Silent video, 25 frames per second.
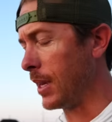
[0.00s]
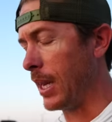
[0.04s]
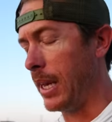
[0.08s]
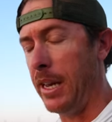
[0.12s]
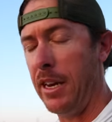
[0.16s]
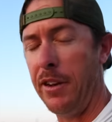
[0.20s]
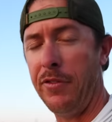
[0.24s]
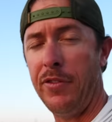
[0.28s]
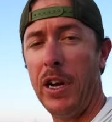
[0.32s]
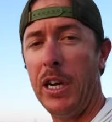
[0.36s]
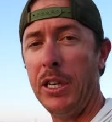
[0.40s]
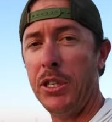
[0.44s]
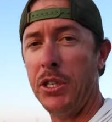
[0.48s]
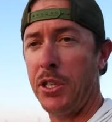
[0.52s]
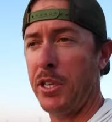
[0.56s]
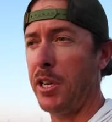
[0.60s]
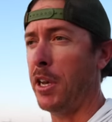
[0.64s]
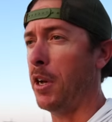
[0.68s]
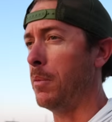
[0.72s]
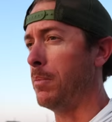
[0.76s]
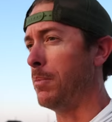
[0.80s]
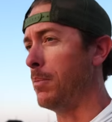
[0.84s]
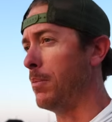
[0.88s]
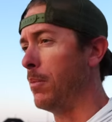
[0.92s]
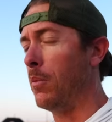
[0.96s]
And if I just
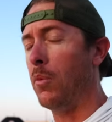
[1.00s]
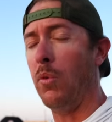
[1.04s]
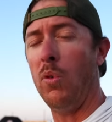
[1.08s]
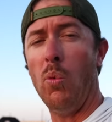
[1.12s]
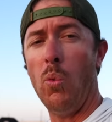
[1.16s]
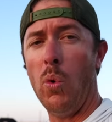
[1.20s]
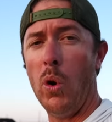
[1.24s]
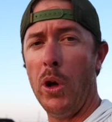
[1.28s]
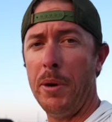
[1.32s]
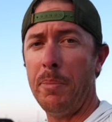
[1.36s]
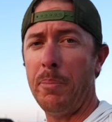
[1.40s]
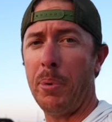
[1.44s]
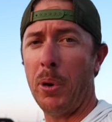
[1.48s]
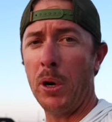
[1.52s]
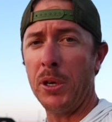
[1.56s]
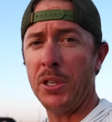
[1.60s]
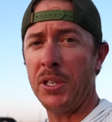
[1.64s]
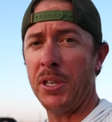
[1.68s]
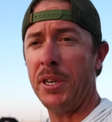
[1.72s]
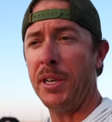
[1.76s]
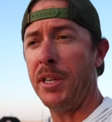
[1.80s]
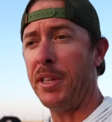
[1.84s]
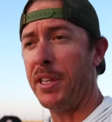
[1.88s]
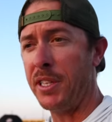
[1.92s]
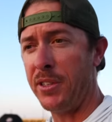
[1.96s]
help one
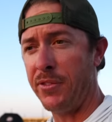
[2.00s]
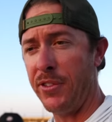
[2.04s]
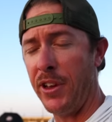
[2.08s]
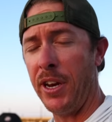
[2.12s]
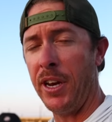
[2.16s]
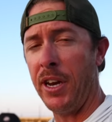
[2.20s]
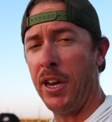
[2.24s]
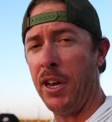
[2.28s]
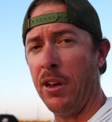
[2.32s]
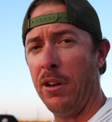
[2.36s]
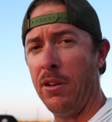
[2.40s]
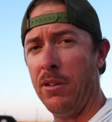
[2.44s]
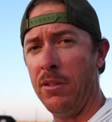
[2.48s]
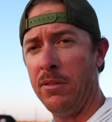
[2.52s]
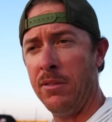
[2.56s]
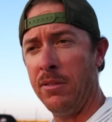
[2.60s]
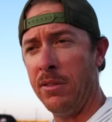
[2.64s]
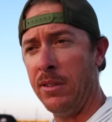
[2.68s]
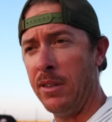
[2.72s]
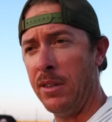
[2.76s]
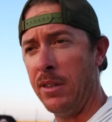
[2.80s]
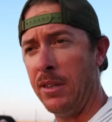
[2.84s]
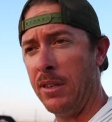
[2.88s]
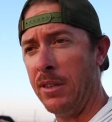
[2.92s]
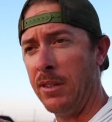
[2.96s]
person in this video
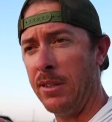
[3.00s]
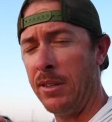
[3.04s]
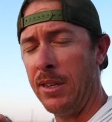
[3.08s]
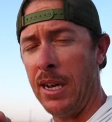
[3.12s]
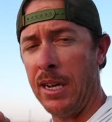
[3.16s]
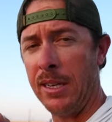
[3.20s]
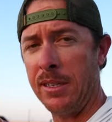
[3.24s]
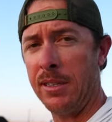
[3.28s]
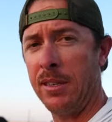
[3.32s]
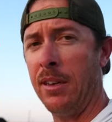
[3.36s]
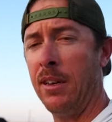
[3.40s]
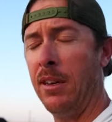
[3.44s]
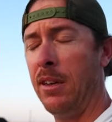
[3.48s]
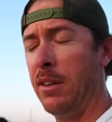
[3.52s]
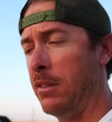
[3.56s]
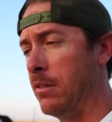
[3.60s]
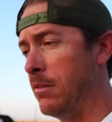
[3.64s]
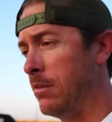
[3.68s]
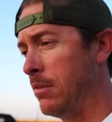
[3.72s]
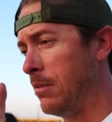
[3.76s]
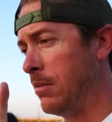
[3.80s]
not to